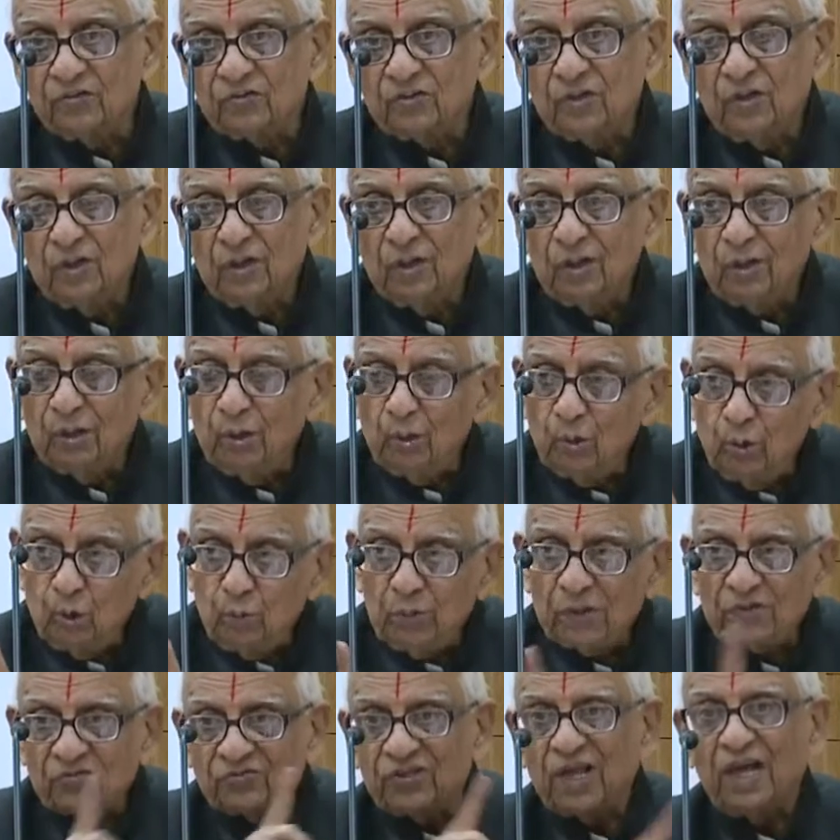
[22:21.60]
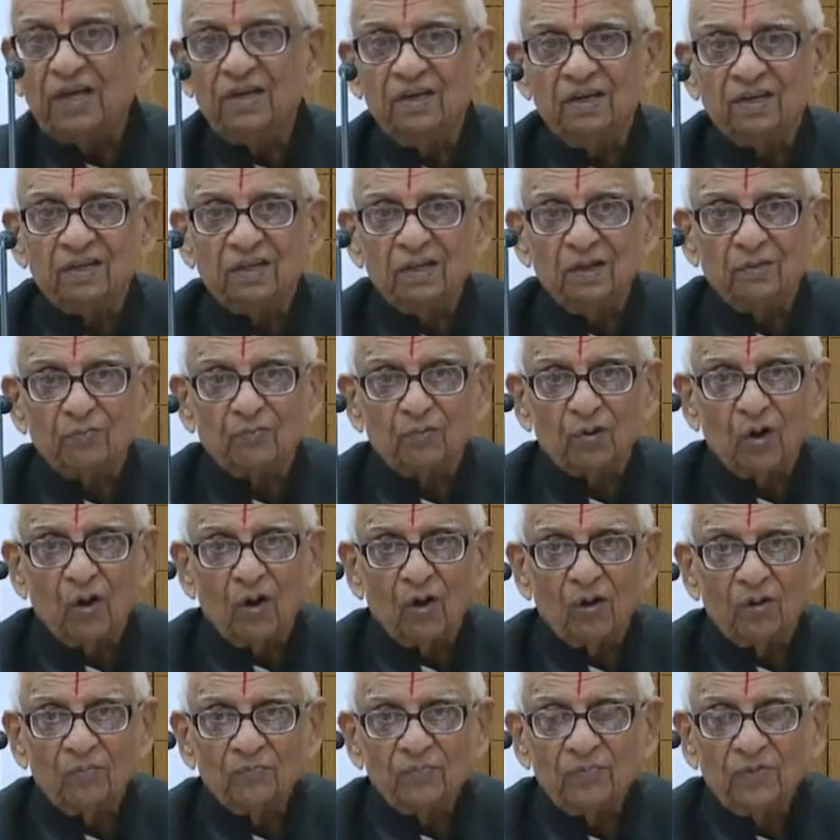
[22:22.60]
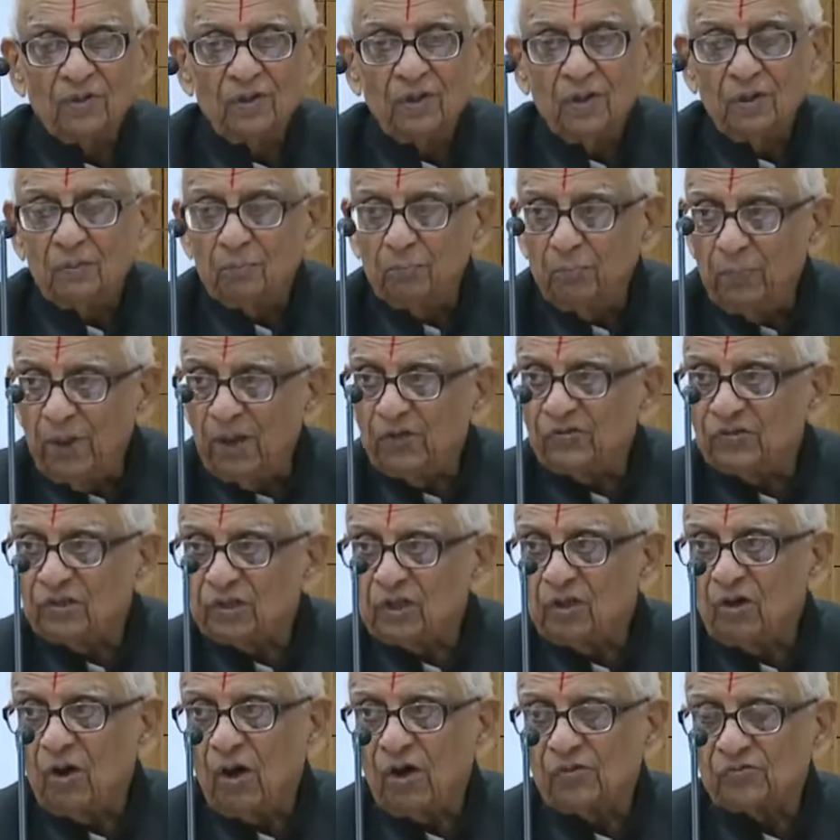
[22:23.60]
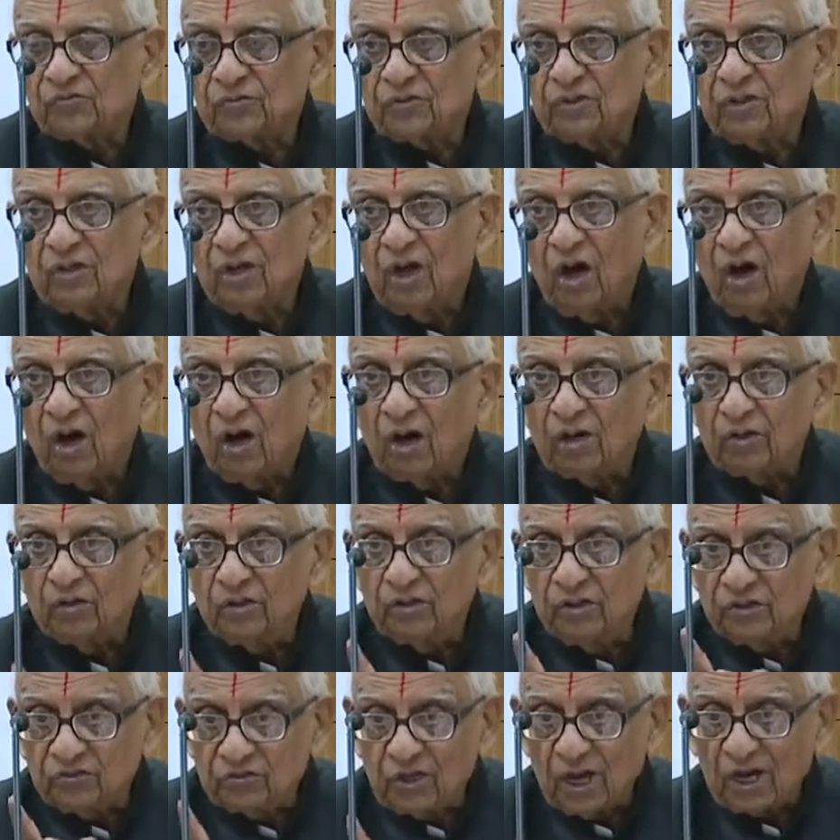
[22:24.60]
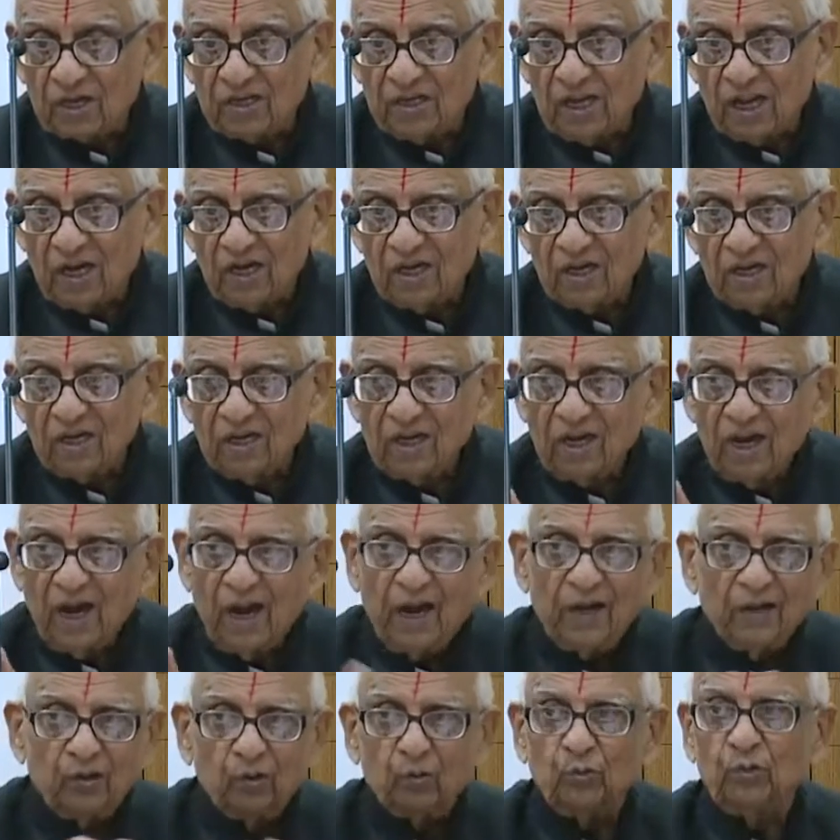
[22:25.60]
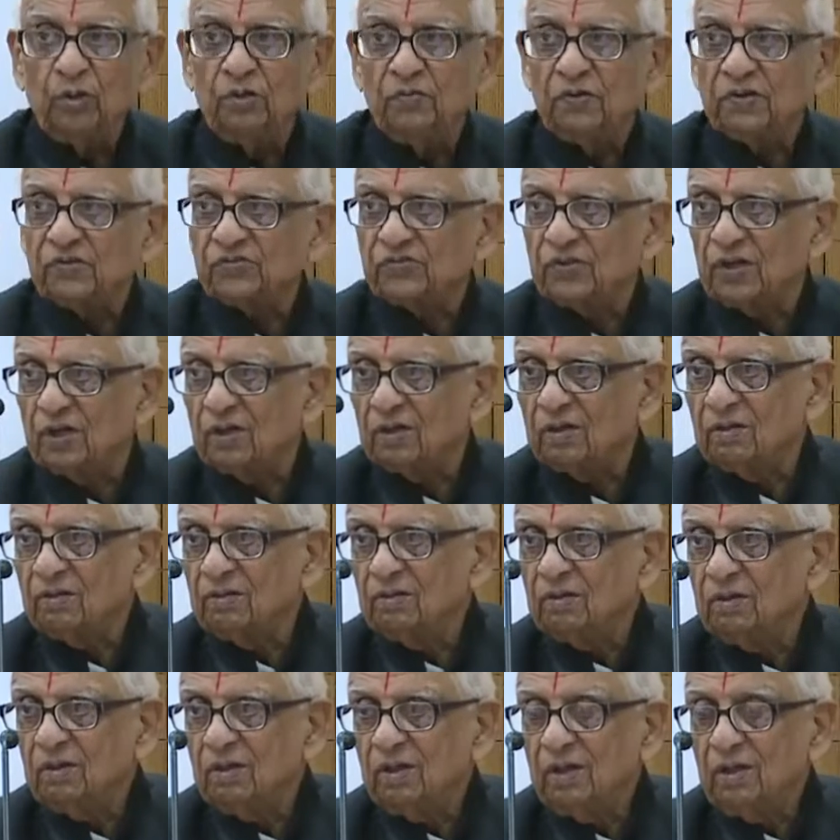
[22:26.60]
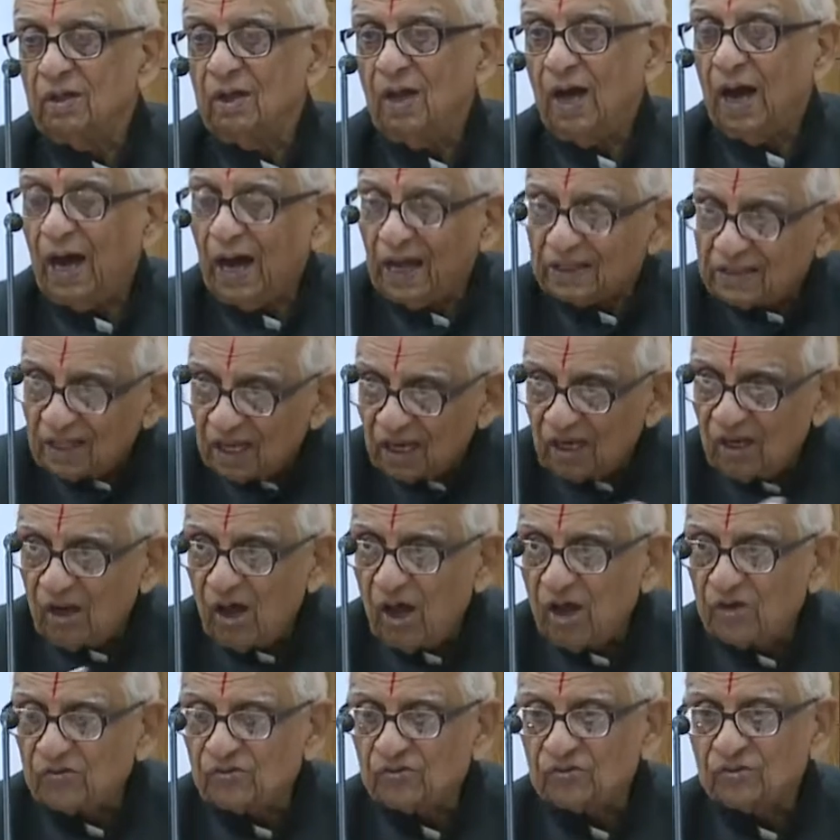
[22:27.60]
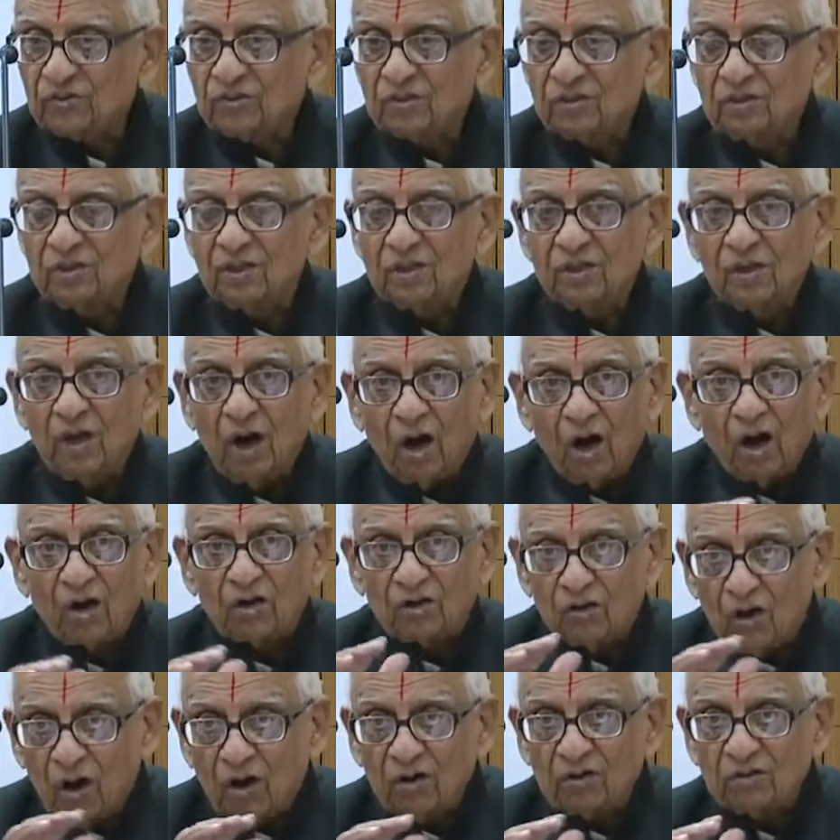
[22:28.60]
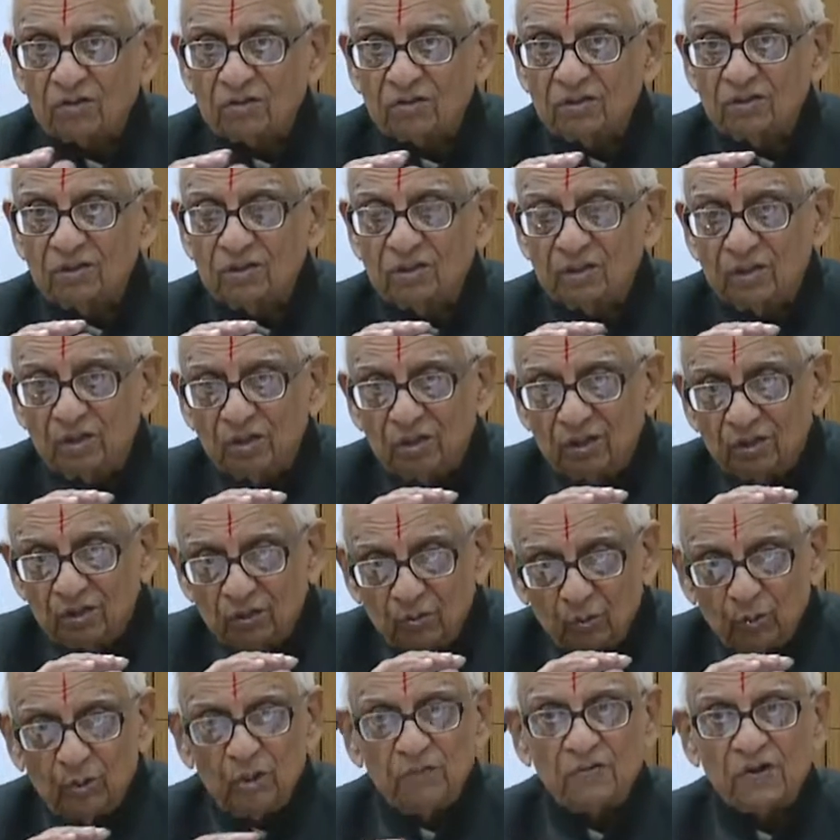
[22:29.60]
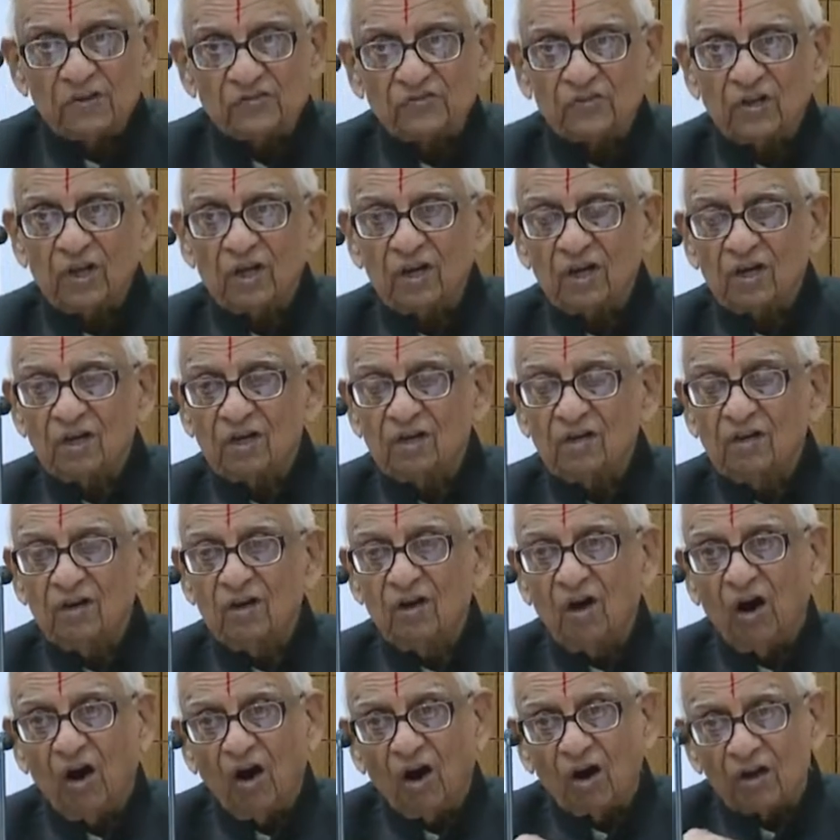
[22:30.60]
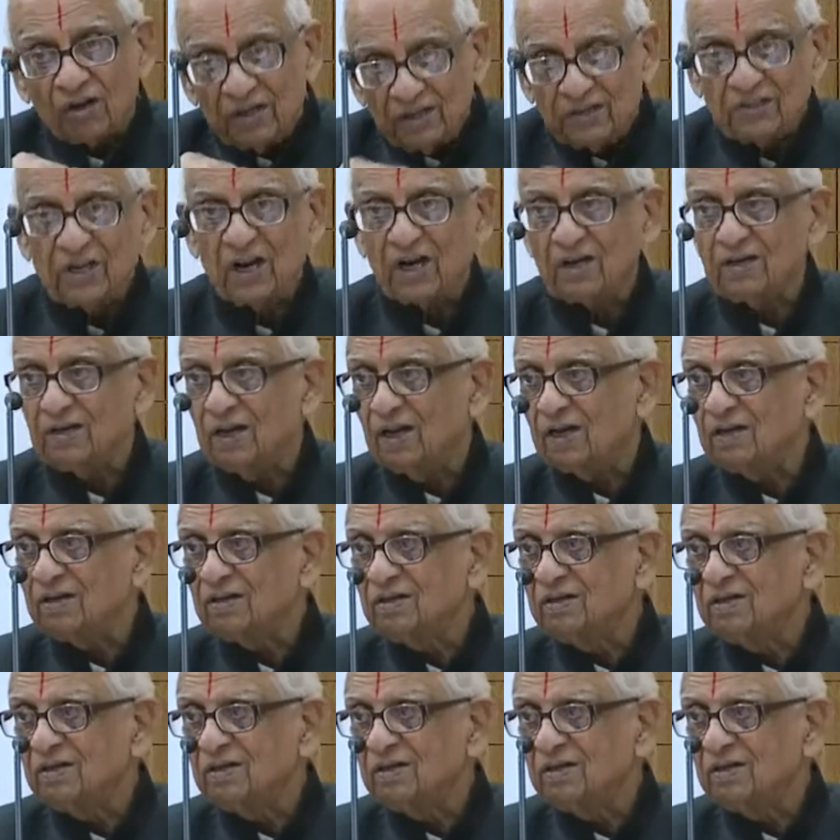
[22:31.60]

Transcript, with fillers: is universality of law. Basic laws are eternal and universal. Other laws are not universal or eternal